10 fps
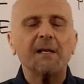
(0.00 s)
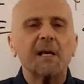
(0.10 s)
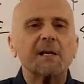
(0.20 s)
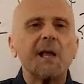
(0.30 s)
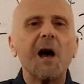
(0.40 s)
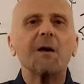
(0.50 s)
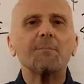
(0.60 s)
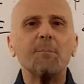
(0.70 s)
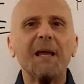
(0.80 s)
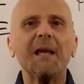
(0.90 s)
does not
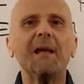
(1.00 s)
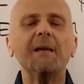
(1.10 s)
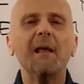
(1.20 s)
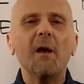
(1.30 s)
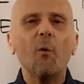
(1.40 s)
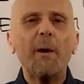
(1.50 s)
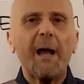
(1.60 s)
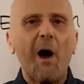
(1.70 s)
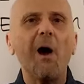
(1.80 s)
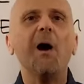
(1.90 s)
mean we
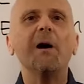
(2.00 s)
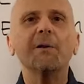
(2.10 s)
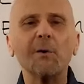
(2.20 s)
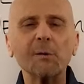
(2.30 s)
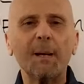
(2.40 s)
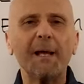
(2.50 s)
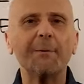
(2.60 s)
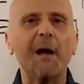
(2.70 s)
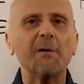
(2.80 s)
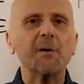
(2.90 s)
are those
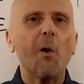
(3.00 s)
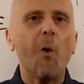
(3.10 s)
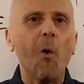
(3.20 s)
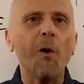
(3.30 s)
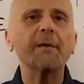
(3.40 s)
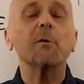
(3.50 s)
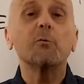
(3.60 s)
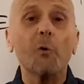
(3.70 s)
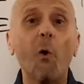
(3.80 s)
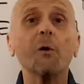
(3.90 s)
playgrounds or the
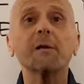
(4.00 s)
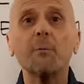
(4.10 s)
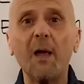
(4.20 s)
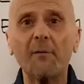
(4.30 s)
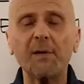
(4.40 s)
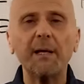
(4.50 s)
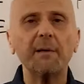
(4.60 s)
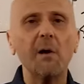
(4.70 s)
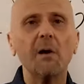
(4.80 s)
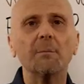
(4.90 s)
roles that we have
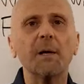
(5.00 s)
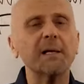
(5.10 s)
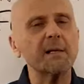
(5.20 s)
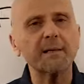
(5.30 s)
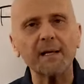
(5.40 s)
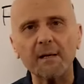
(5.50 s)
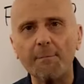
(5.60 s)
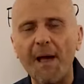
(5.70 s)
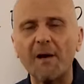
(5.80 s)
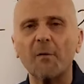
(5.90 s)
taken on because it doesn't
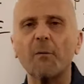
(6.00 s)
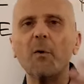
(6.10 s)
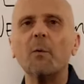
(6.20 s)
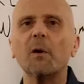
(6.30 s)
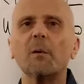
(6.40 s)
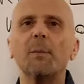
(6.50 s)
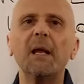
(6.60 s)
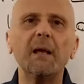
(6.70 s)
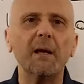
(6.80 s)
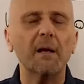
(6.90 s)
matter if we were a
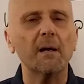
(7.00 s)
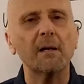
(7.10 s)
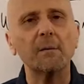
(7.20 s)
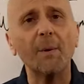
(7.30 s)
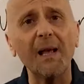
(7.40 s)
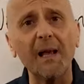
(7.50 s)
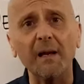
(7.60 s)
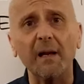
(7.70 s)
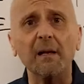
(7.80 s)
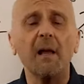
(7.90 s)
being in another
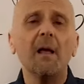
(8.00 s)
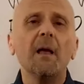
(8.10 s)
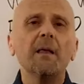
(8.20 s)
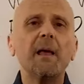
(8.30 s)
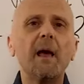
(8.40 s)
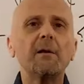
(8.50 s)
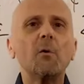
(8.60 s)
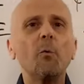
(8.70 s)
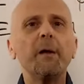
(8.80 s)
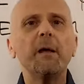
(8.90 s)
planet that
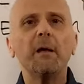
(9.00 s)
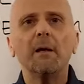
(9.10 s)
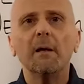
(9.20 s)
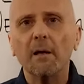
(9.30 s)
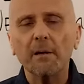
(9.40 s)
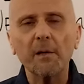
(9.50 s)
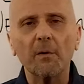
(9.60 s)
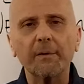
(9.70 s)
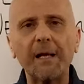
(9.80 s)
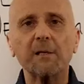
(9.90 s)
we, you
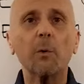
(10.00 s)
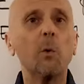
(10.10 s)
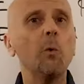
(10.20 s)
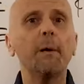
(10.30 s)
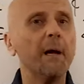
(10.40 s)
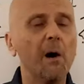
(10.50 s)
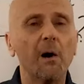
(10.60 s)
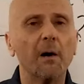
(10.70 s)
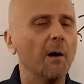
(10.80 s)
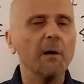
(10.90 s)
know, that's who we
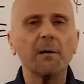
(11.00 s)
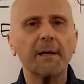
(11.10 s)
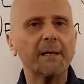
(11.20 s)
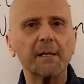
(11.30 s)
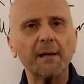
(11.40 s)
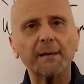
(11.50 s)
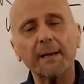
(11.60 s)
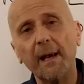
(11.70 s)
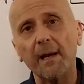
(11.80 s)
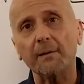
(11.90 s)
are. That's not the
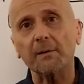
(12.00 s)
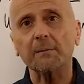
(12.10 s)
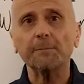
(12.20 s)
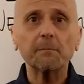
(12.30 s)
case.